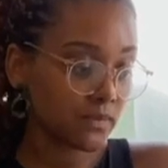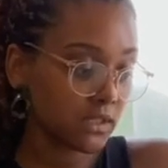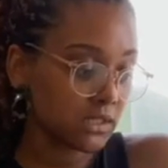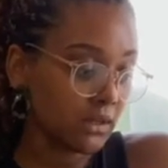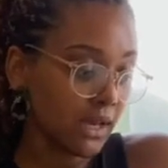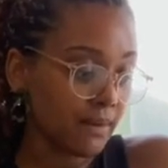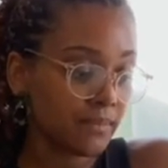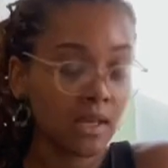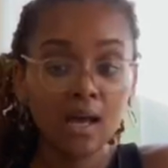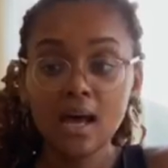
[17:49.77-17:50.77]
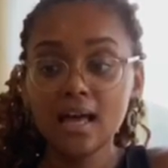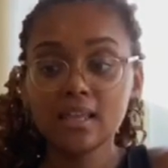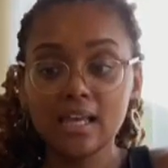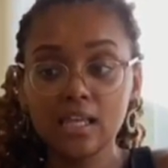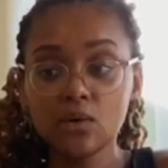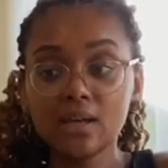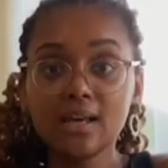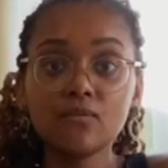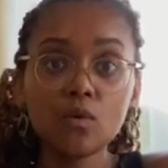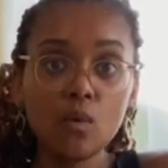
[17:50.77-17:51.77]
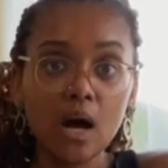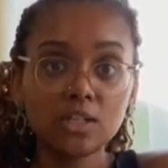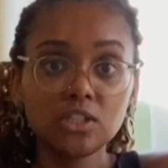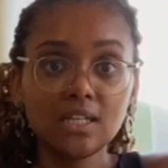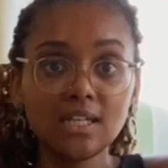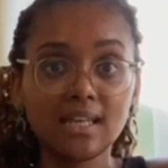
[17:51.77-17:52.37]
So yeah, thank you again for watching,